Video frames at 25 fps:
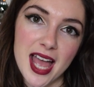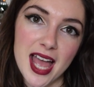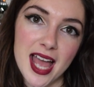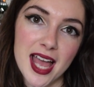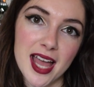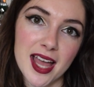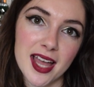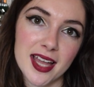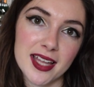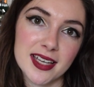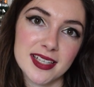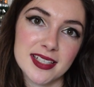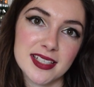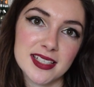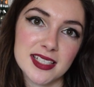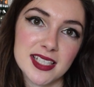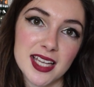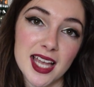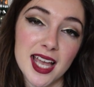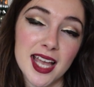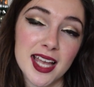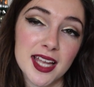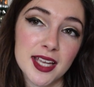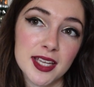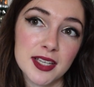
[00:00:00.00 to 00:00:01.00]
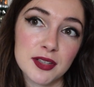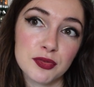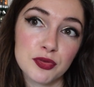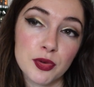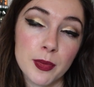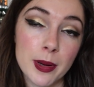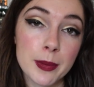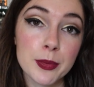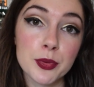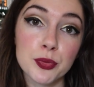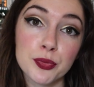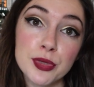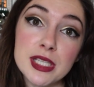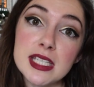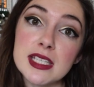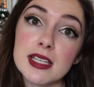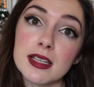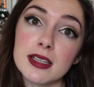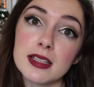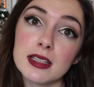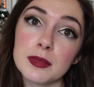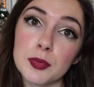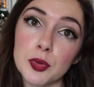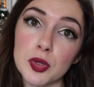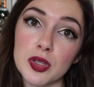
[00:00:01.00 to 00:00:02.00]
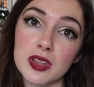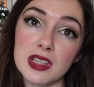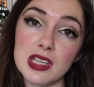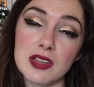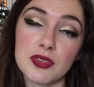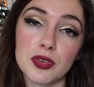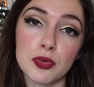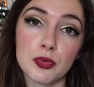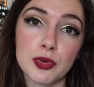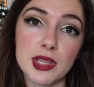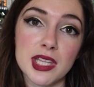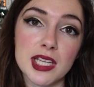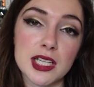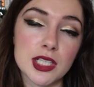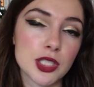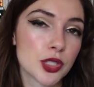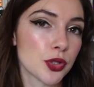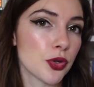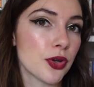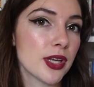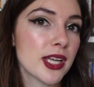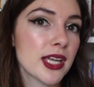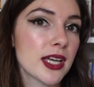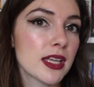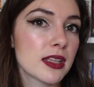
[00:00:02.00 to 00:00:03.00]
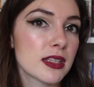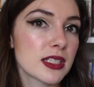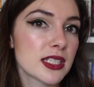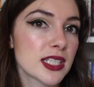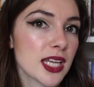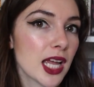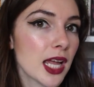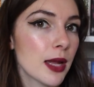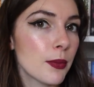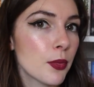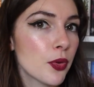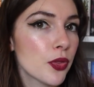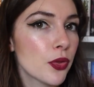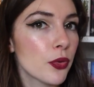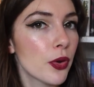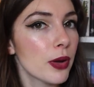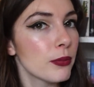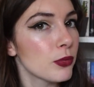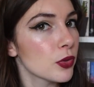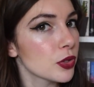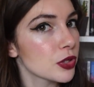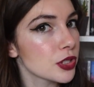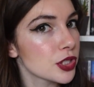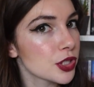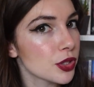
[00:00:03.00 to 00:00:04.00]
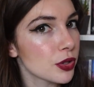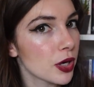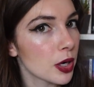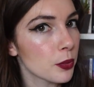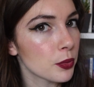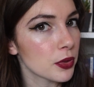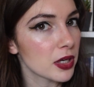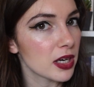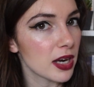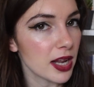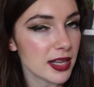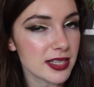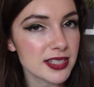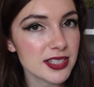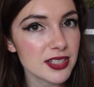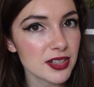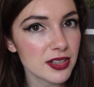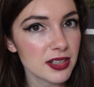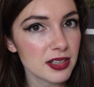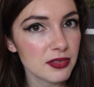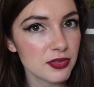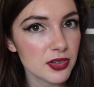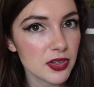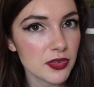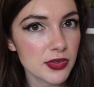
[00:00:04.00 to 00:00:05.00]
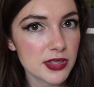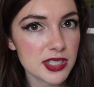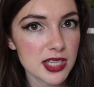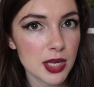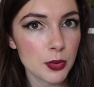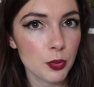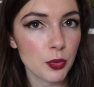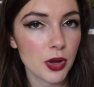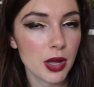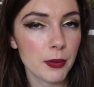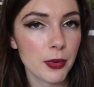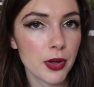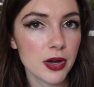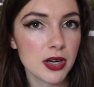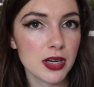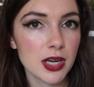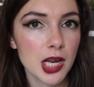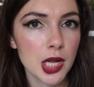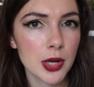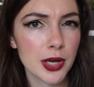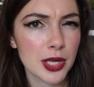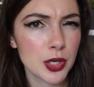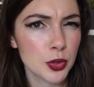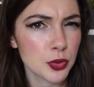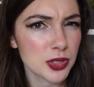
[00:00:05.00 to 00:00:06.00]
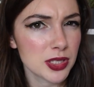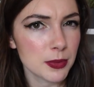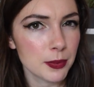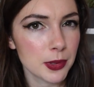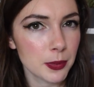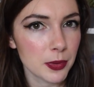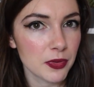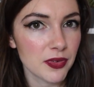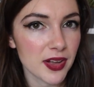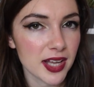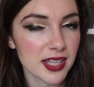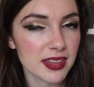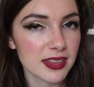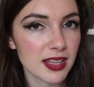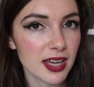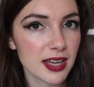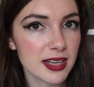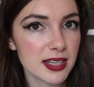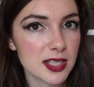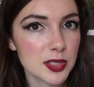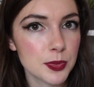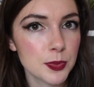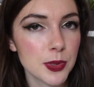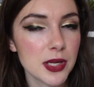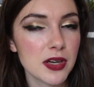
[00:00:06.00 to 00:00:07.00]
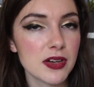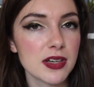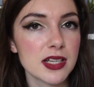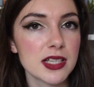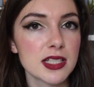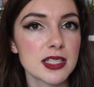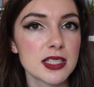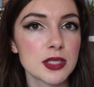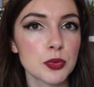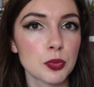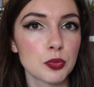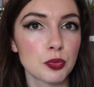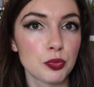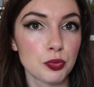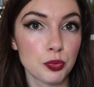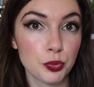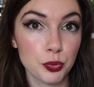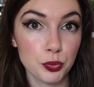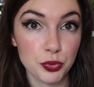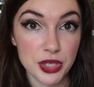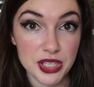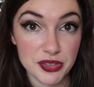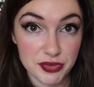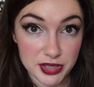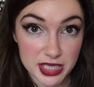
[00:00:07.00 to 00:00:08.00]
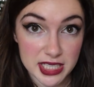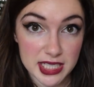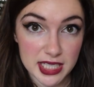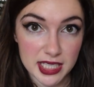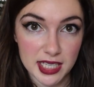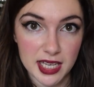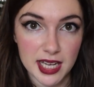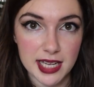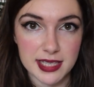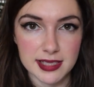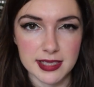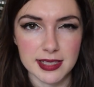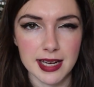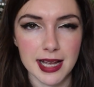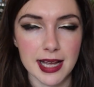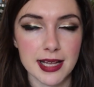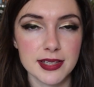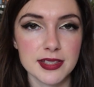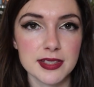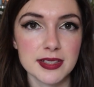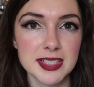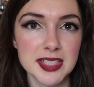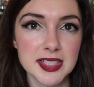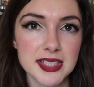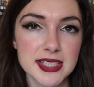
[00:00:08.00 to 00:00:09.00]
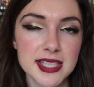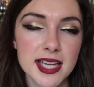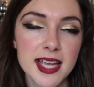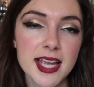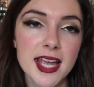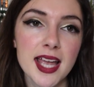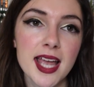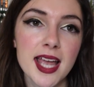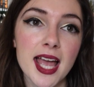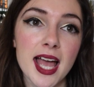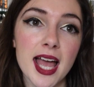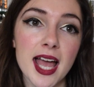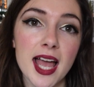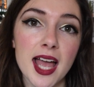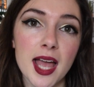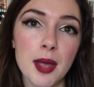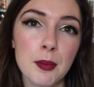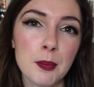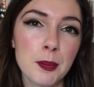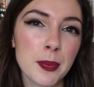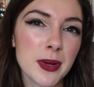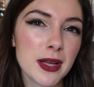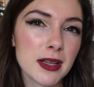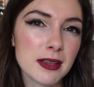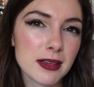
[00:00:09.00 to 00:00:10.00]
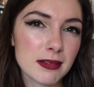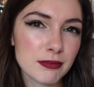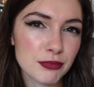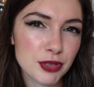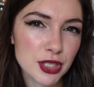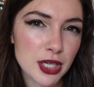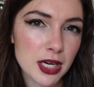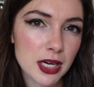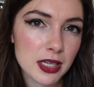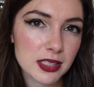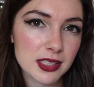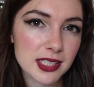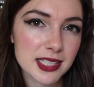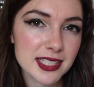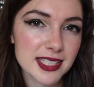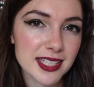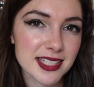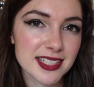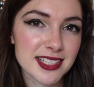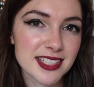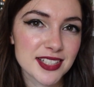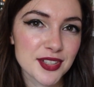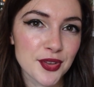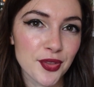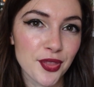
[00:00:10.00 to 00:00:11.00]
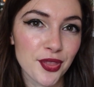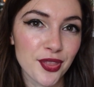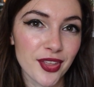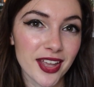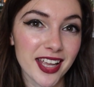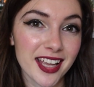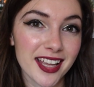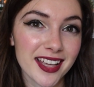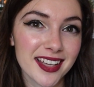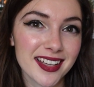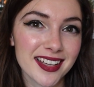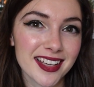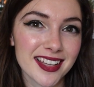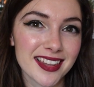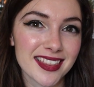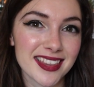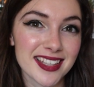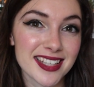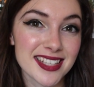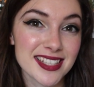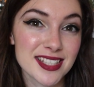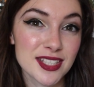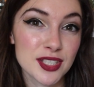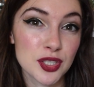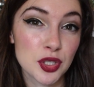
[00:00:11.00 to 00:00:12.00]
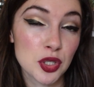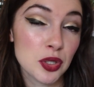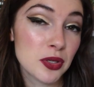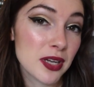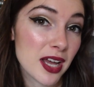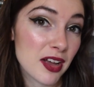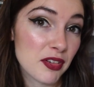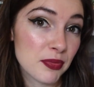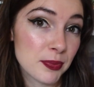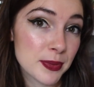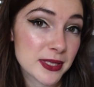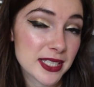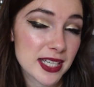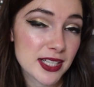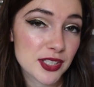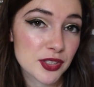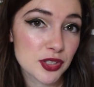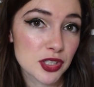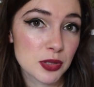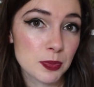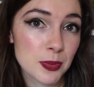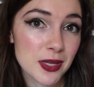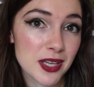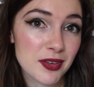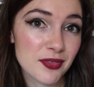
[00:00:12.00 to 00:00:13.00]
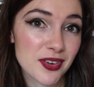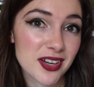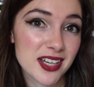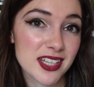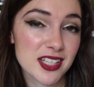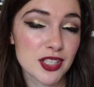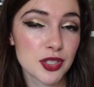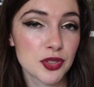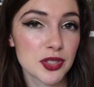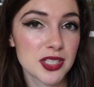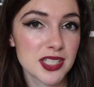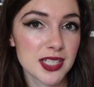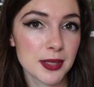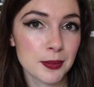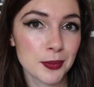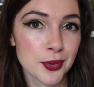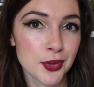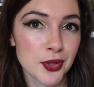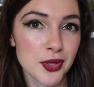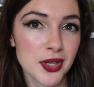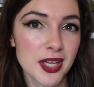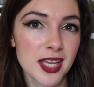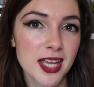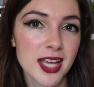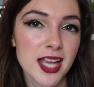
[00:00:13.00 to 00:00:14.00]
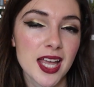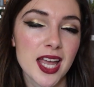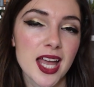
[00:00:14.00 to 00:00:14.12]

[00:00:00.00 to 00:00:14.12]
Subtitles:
And I remember reading The Book Thief and really enjoying it at the time, although I'm not sure I would necessarily feel the same way about it now. I know some people have had that experience rereading it as an adult, but regardless I still think this could have potential to be a very interesting book.